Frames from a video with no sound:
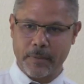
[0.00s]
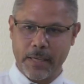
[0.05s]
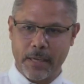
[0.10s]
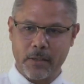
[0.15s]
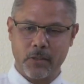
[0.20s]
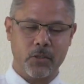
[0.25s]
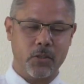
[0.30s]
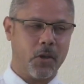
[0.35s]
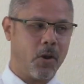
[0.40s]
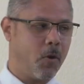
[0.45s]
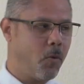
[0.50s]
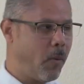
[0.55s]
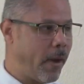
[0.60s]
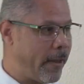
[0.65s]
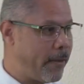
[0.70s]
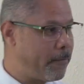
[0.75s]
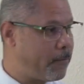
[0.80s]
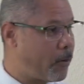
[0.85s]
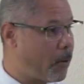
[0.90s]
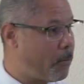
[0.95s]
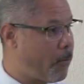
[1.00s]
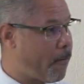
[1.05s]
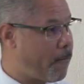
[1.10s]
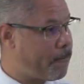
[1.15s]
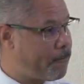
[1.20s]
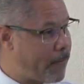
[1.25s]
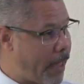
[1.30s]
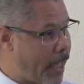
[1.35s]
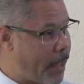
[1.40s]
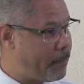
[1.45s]
takes you away from your
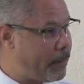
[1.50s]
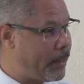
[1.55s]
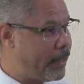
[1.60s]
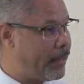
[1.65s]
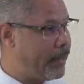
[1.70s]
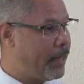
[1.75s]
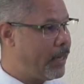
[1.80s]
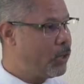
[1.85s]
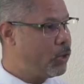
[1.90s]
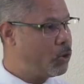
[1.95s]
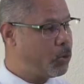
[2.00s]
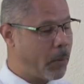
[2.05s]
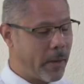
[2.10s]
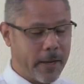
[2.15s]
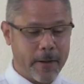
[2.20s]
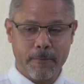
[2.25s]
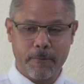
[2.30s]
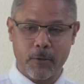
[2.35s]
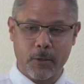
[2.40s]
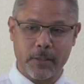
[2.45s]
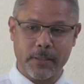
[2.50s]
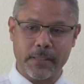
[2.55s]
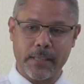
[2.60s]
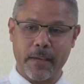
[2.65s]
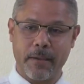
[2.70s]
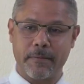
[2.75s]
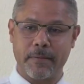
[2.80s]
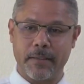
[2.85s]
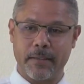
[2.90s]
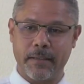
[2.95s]
family
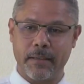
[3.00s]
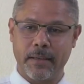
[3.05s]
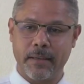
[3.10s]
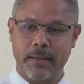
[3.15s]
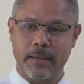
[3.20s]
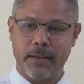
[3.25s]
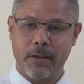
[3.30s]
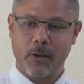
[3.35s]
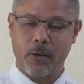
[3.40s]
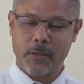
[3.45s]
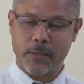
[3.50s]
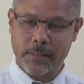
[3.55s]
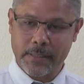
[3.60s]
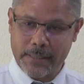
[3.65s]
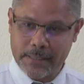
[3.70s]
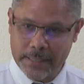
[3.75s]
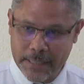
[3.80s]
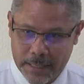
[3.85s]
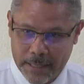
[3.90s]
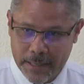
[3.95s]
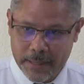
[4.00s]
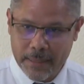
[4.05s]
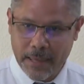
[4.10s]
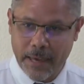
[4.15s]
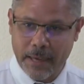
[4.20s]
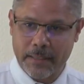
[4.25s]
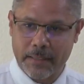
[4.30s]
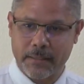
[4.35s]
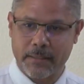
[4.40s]
24/7, consider that.